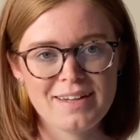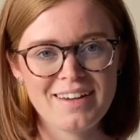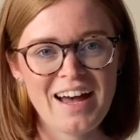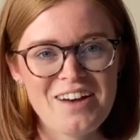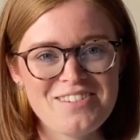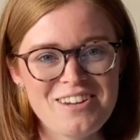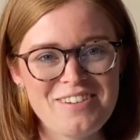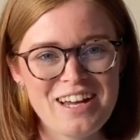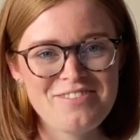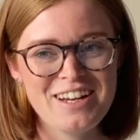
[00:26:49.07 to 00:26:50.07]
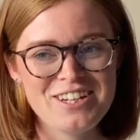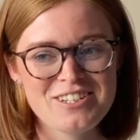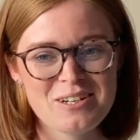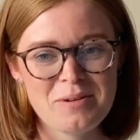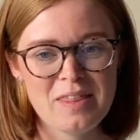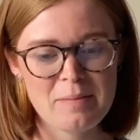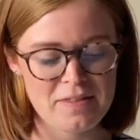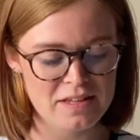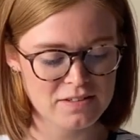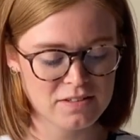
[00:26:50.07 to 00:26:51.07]
I have a love-hate relationship with them. I
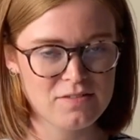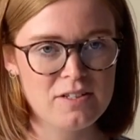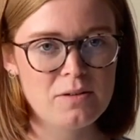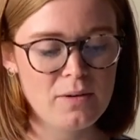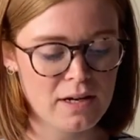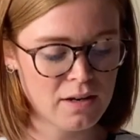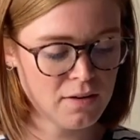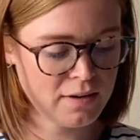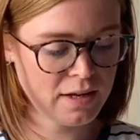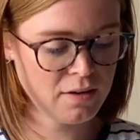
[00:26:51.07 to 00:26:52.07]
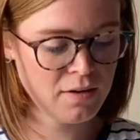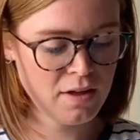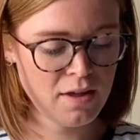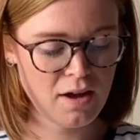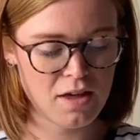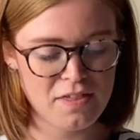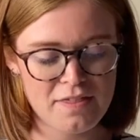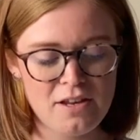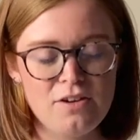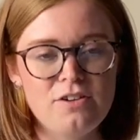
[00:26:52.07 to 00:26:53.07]
think it's because I've done them quite a lot now. I think
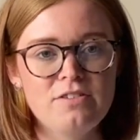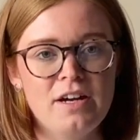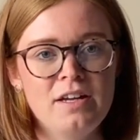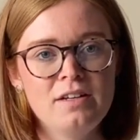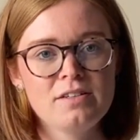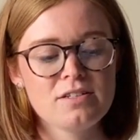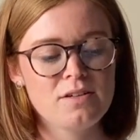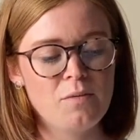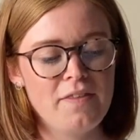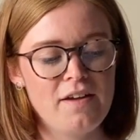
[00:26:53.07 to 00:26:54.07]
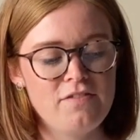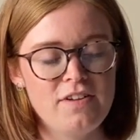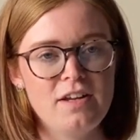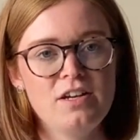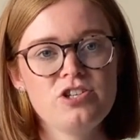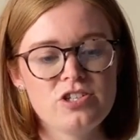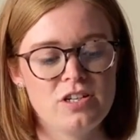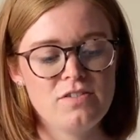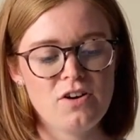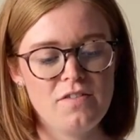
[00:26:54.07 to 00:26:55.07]
they look great when they're finished and
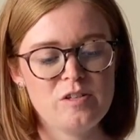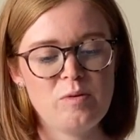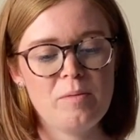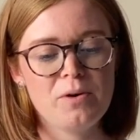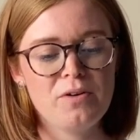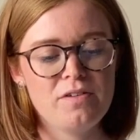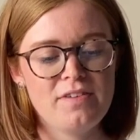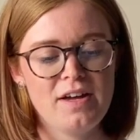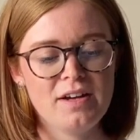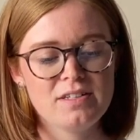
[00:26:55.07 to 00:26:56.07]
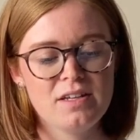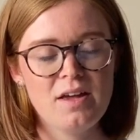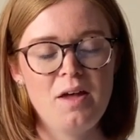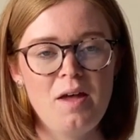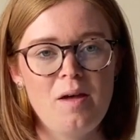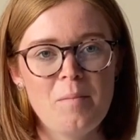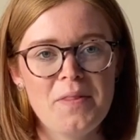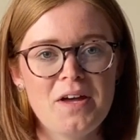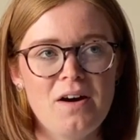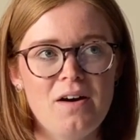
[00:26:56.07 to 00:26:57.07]
you've got this popcorn effect, but
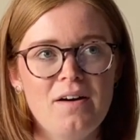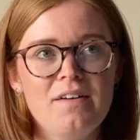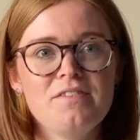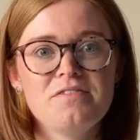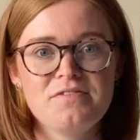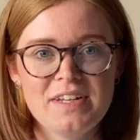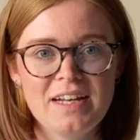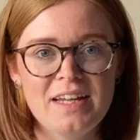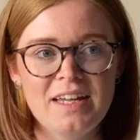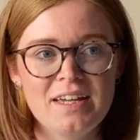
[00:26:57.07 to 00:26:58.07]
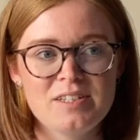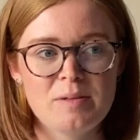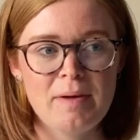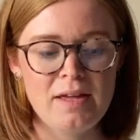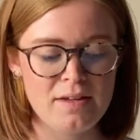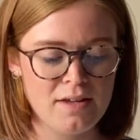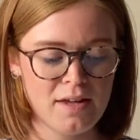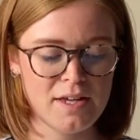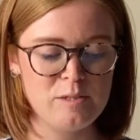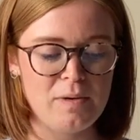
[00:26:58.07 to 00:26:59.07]
they are fiddly to make,
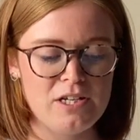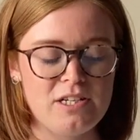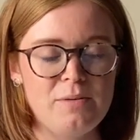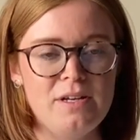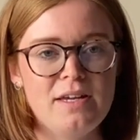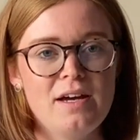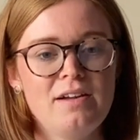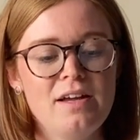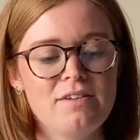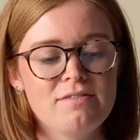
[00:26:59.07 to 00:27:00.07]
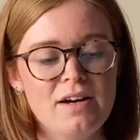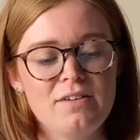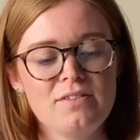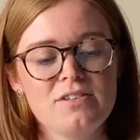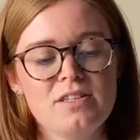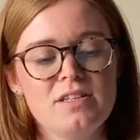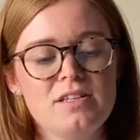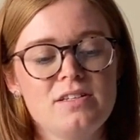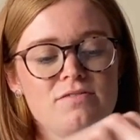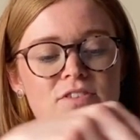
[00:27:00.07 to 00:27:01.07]
especially when you get like around onto the
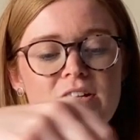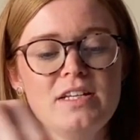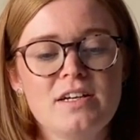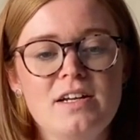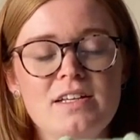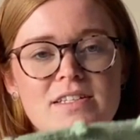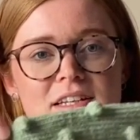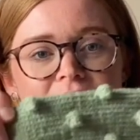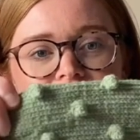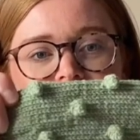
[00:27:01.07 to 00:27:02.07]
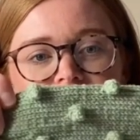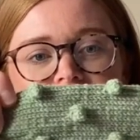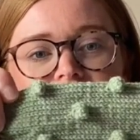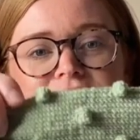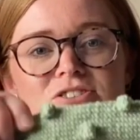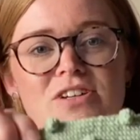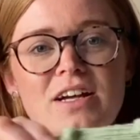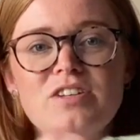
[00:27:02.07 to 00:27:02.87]
really tiny sleeves and you're doing like